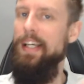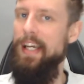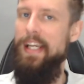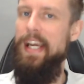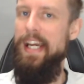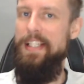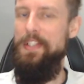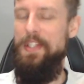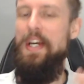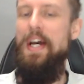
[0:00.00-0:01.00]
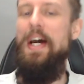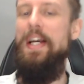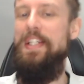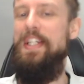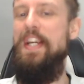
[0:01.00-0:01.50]
hey H,
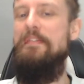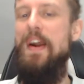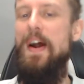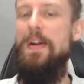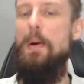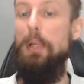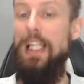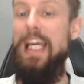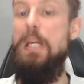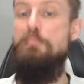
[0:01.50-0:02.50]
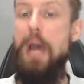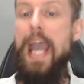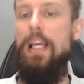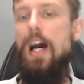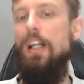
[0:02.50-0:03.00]
she wrote, "Play
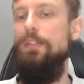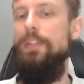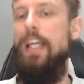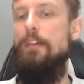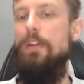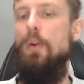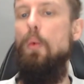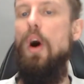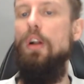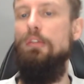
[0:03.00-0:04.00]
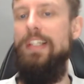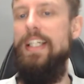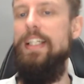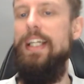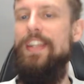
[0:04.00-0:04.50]
Beck Unforgiven while
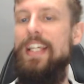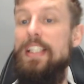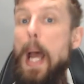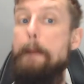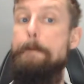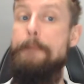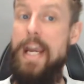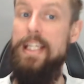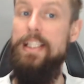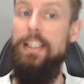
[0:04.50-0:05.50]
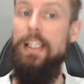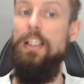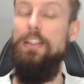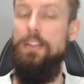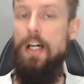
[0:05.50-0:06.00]
reading this
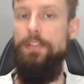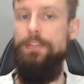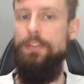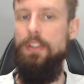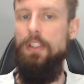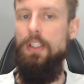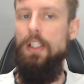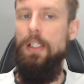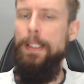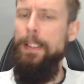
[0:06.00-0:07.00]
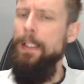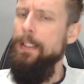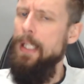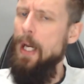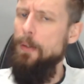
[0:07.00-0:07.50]
amazing stuff."
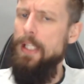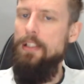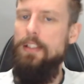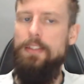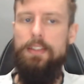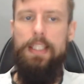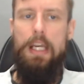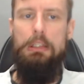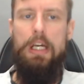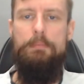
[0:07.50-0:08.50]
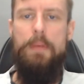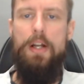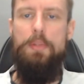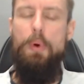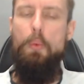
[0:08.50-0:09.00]
Now, that doesn't sound like
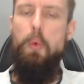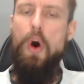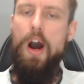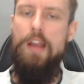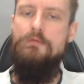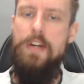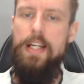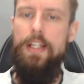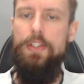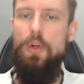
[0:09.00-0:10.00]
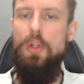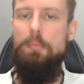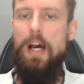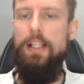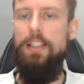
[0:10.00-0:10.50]
much, but what I really adored
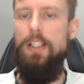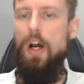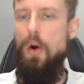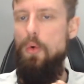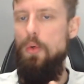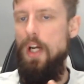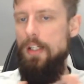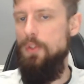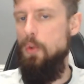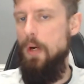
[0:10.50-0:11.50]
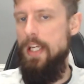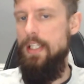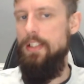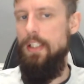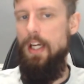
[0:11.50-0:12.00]
about this whole kind of
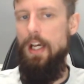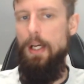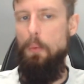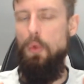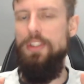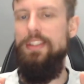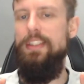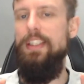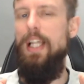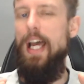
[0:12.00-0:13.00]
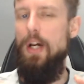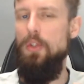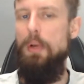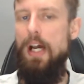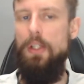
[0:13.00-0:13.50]
tweet was that
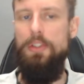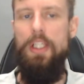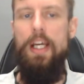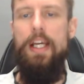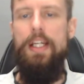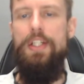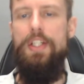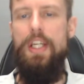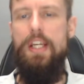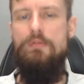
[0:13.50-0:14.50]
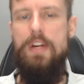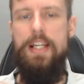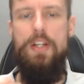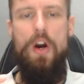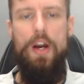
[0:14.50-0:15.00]
Hell's Bells, she
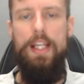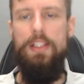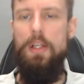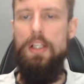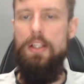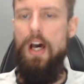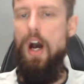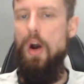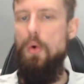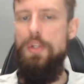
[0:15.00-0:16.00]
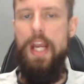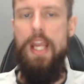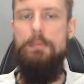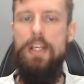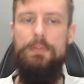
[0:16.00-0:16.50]
really got into the whole
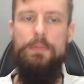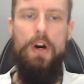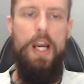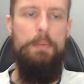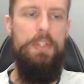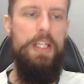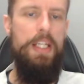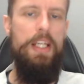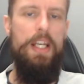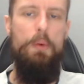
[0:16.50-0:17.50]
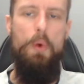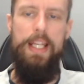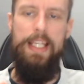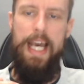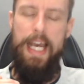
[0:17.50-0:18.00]
JBiz vibe. She
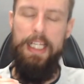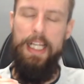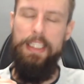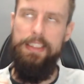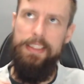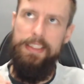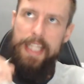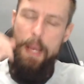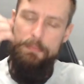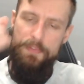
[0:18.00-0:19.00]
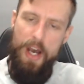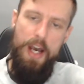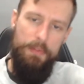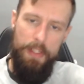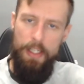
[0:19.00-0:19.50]
went that step
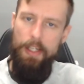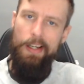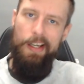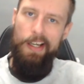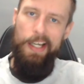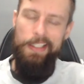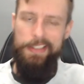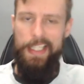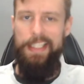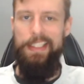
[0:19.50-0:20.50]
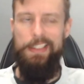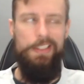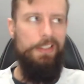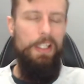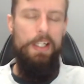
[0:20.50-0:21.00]
further and said,
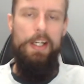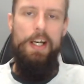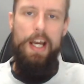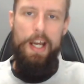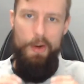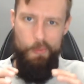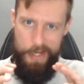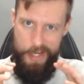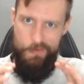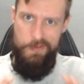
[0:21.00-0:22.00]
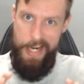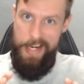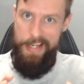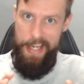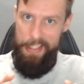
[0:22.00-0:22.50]
"Listen, when you
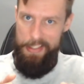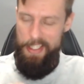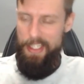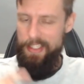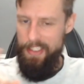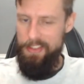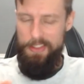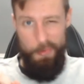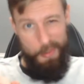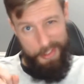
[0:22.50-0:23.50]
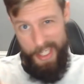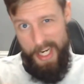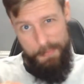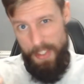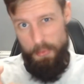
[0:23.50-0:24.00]
read this, listen to what
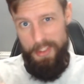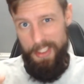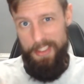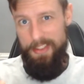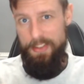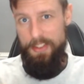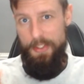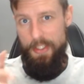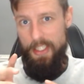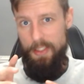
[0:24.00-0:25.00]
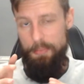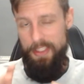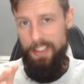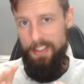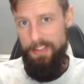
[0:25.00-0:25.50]
JBiz was listening to at the
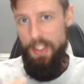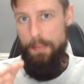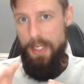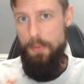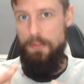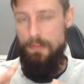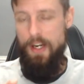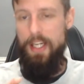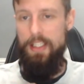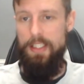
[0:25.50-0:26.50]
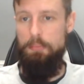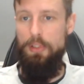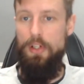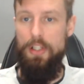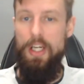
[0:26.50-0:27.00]
particular time he was writing this
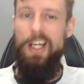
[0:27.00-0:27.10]
blog."